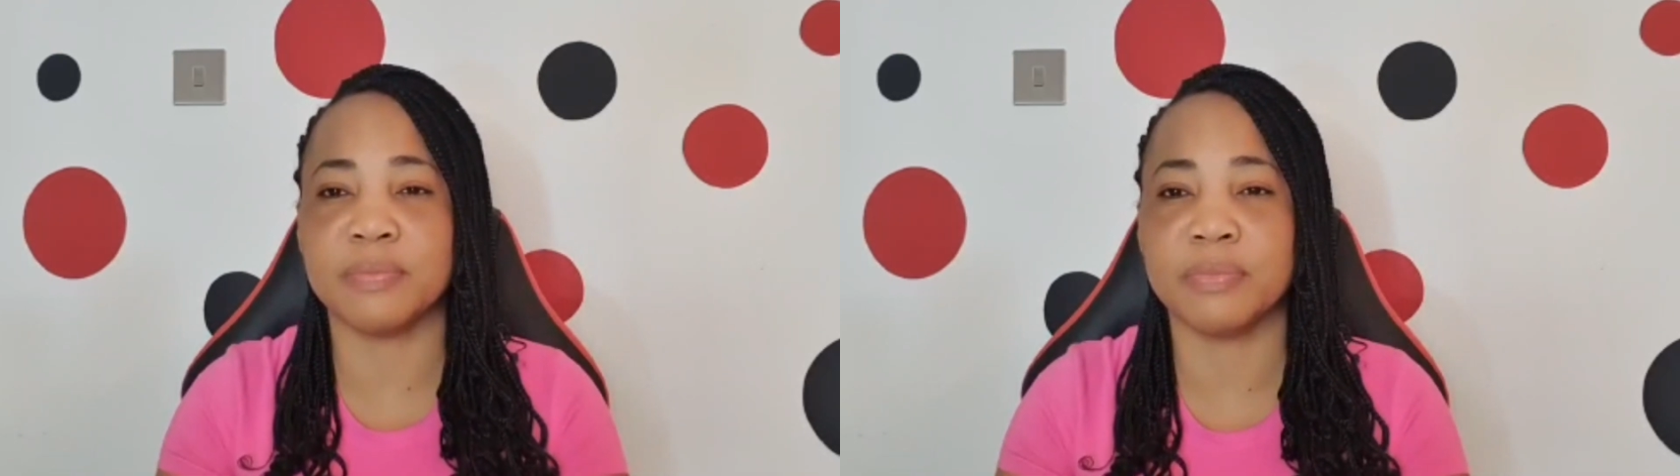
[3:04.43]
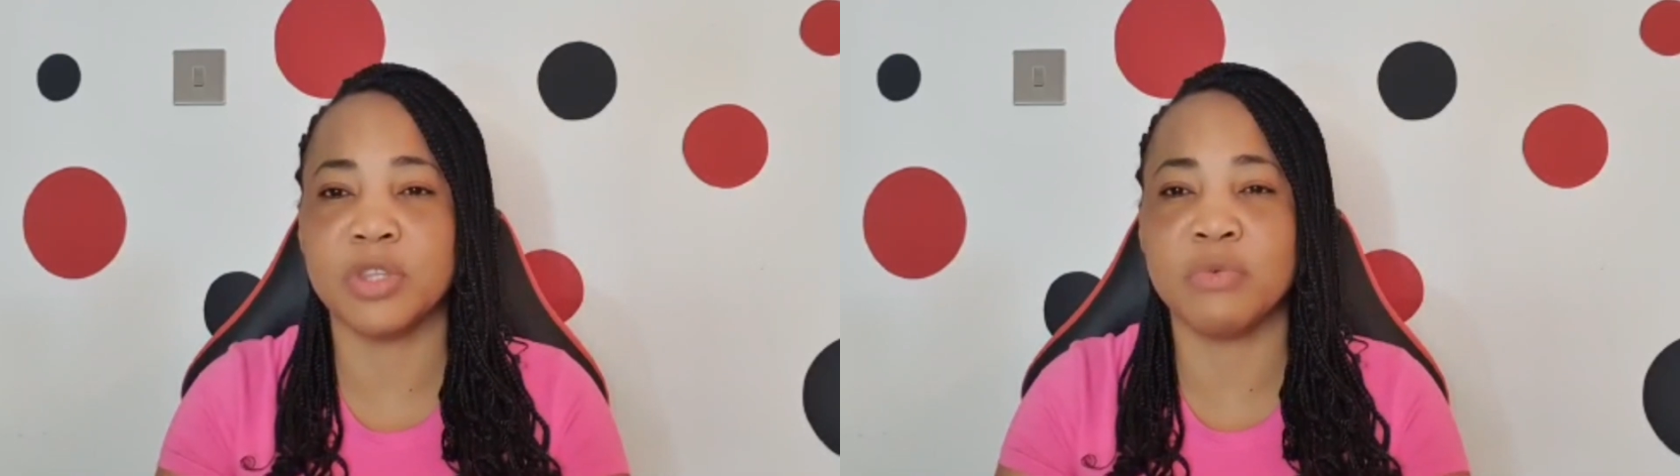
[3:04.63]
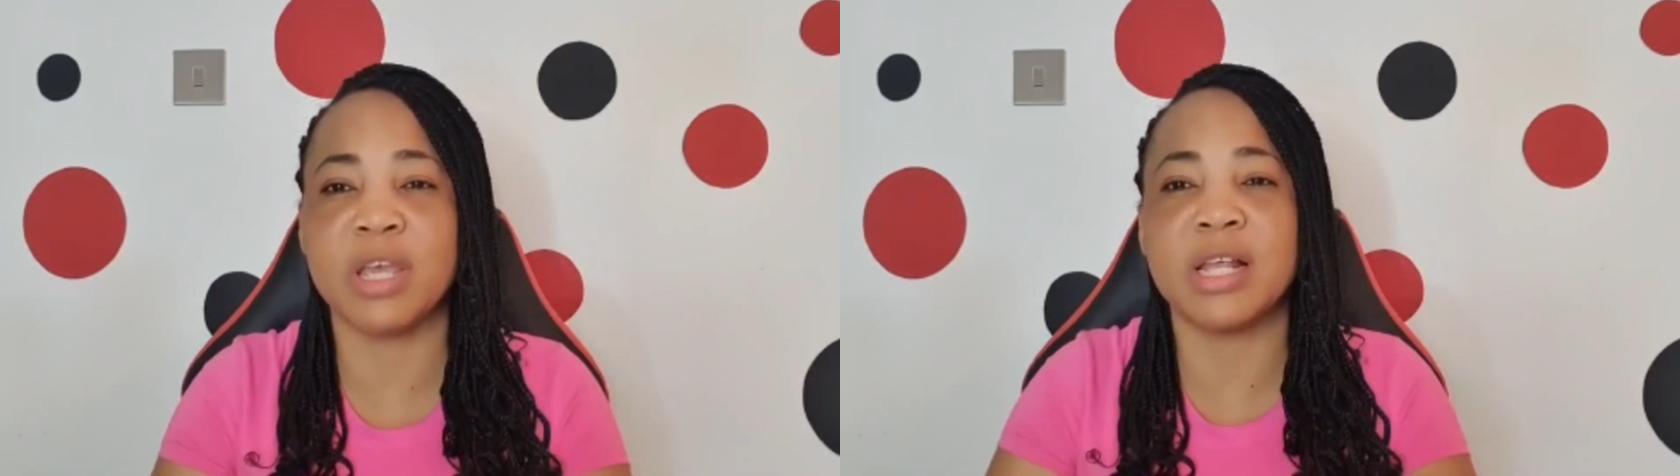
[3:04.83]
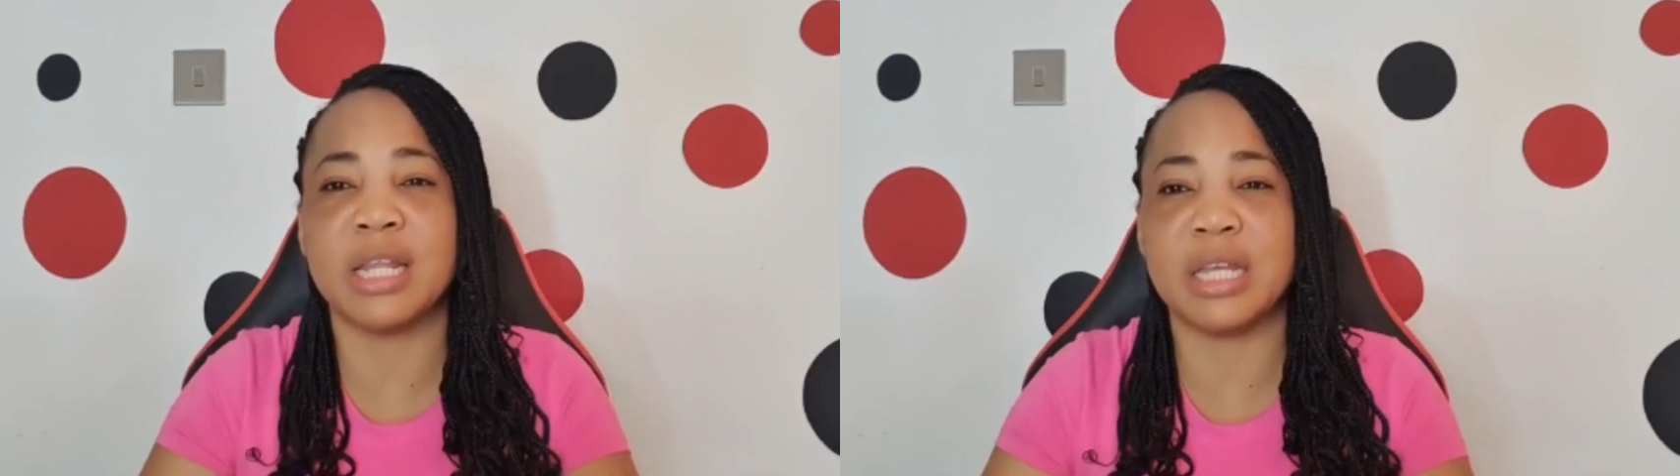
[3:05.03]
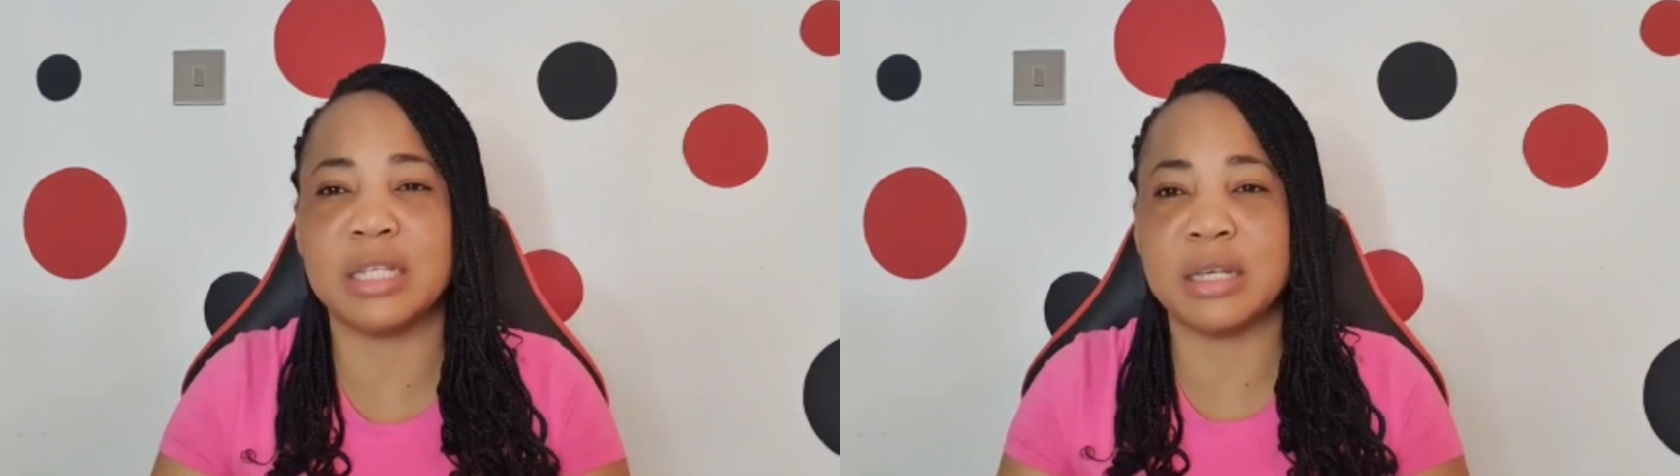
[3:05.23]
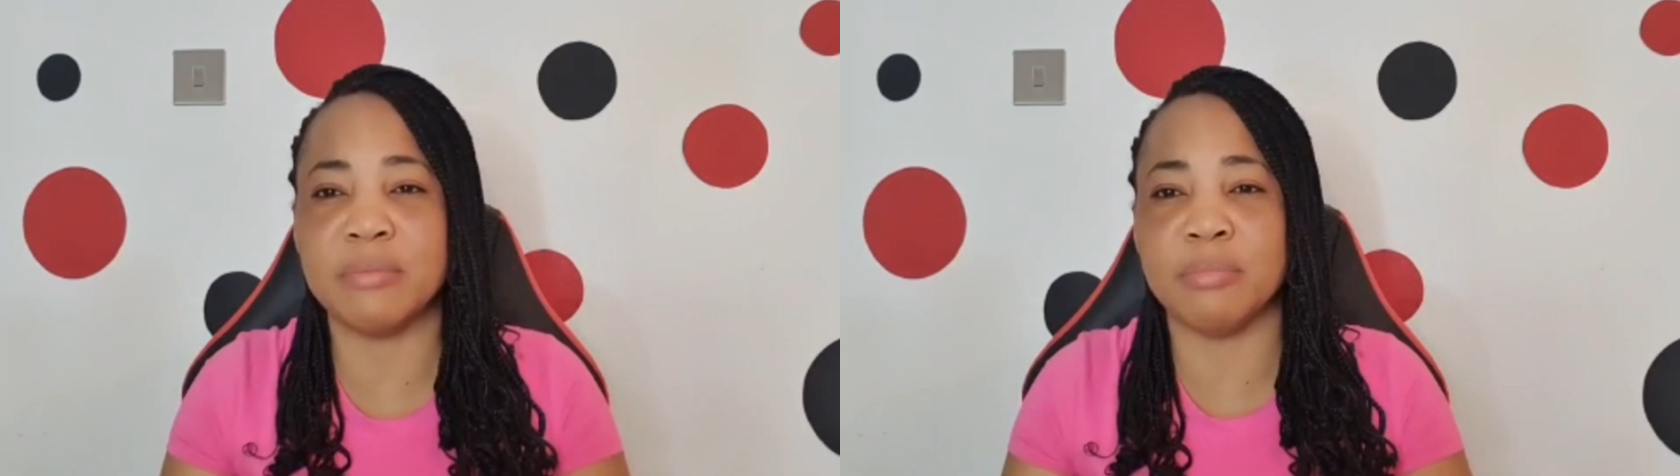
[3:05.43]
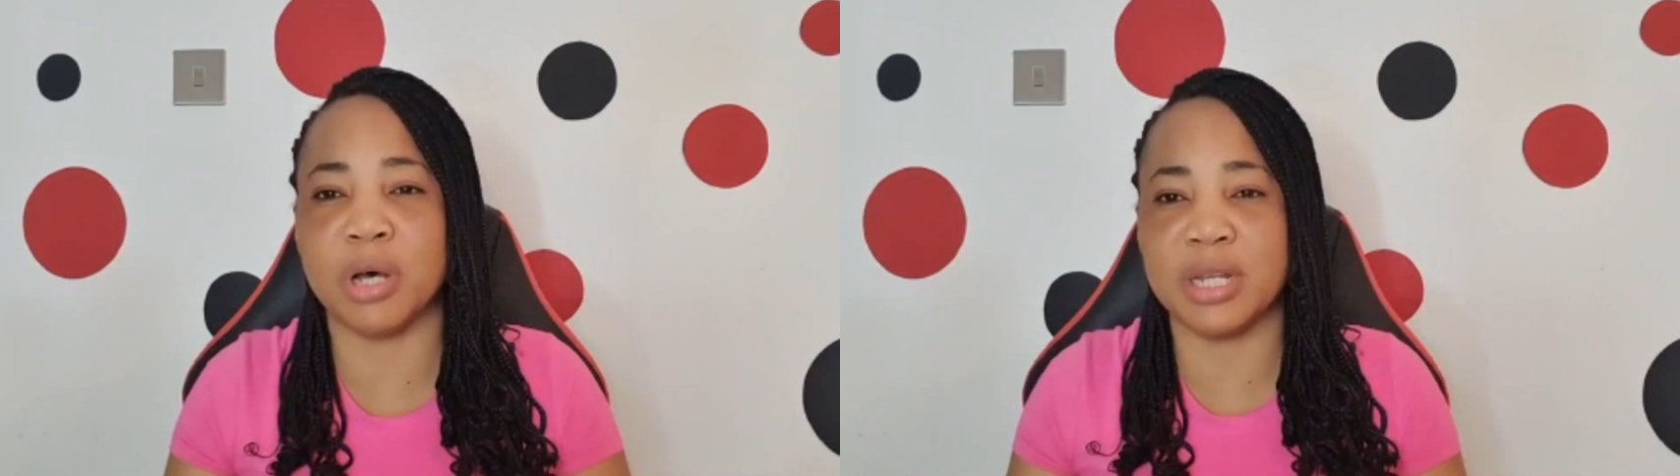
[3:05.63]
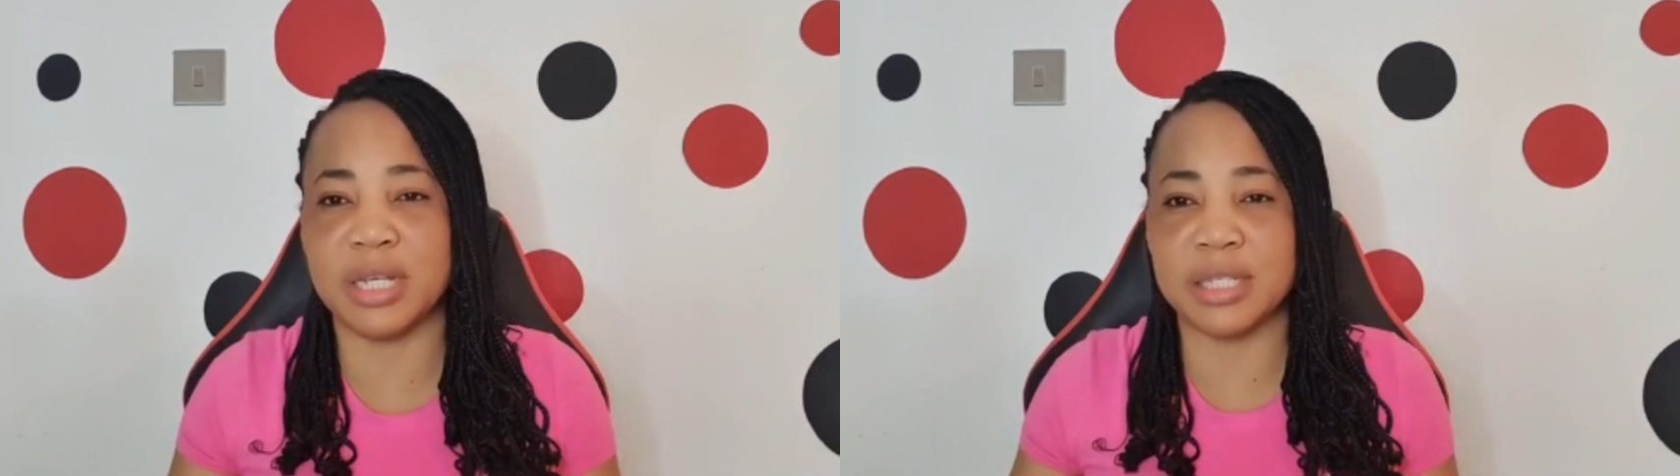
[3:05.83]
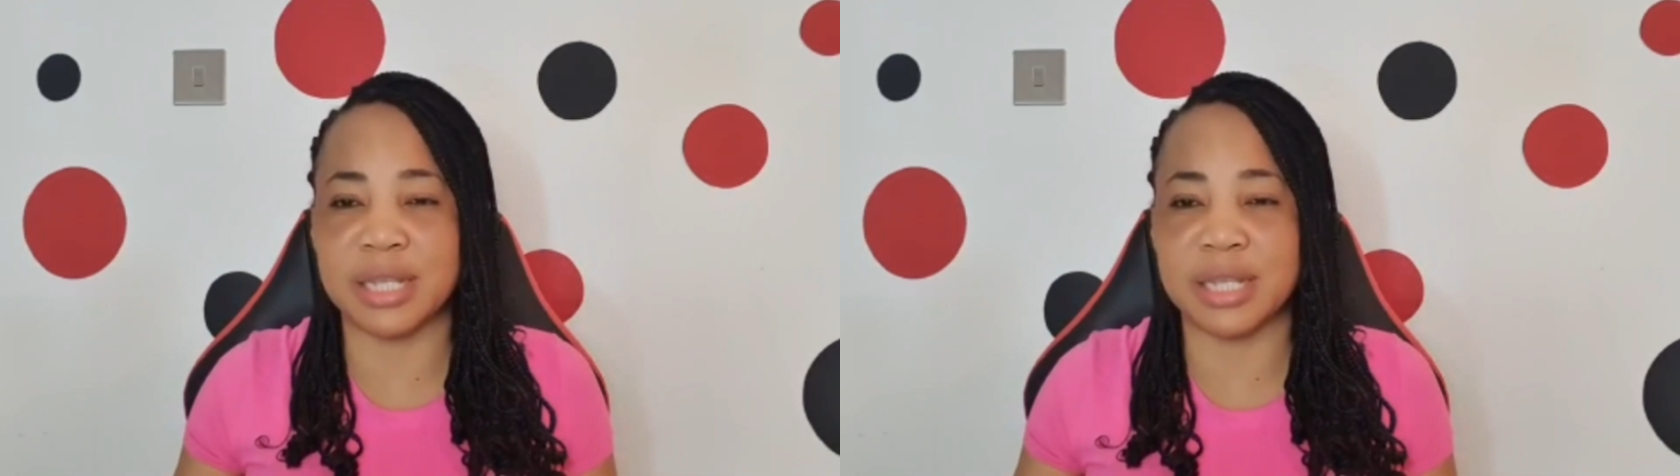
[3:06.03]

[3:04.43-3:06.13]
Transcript: regulating bodies